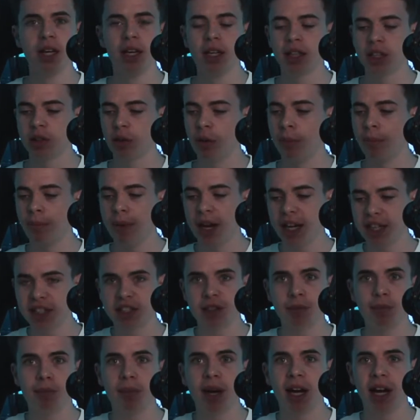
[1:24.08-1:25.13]
so a
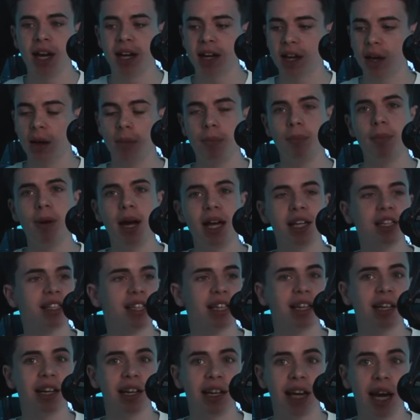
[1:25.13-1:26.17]
matching bag, a
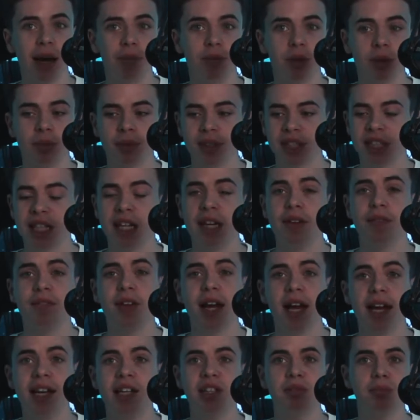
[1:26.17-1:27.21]
matching laptop sleeve,
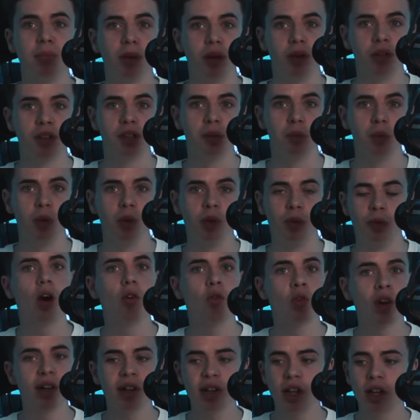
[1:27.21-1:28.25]
that is possible. I
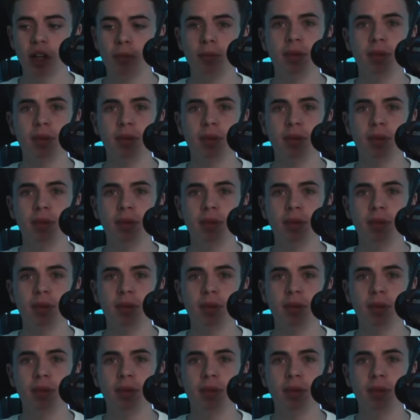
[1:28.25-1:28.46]
really like the